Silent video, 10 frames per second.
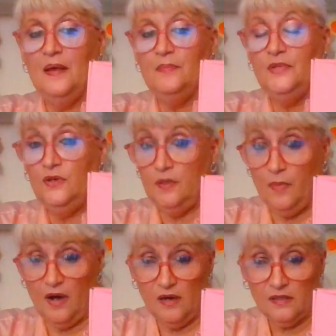Beauty
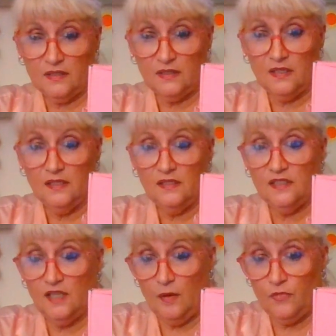Box
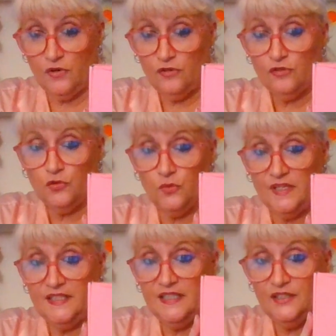Summer
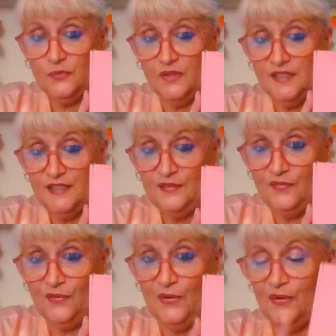
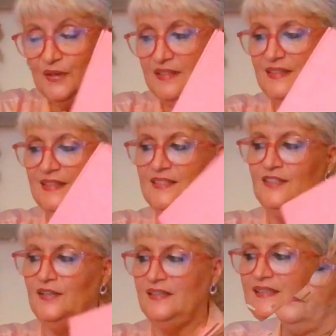2024
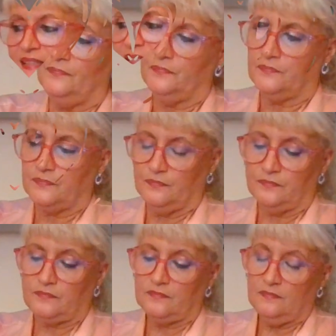edition.
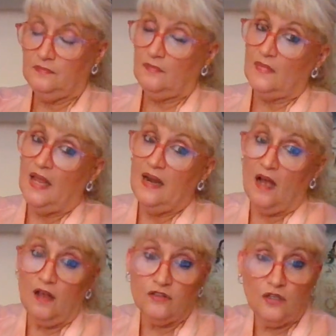And I
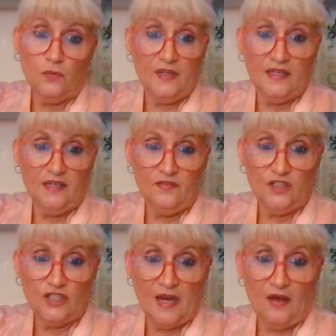also want to give a
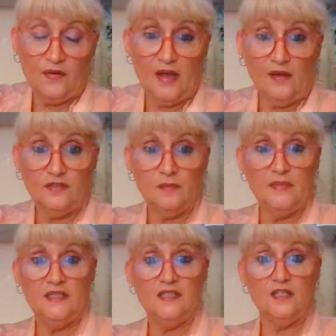shout out to
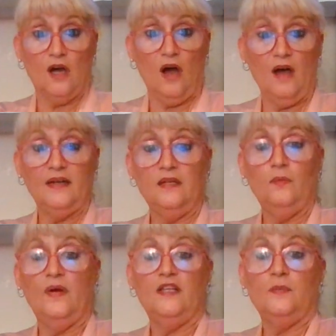Miss Toddie
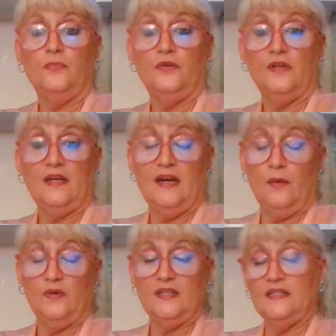Westbrook, and I
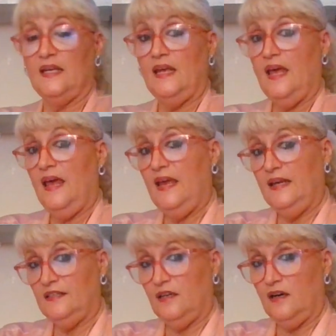want to say,
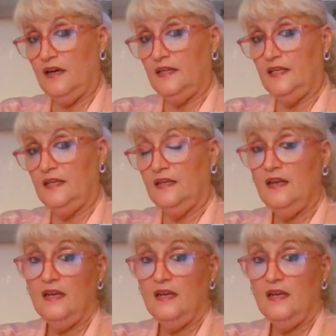hey Toddie,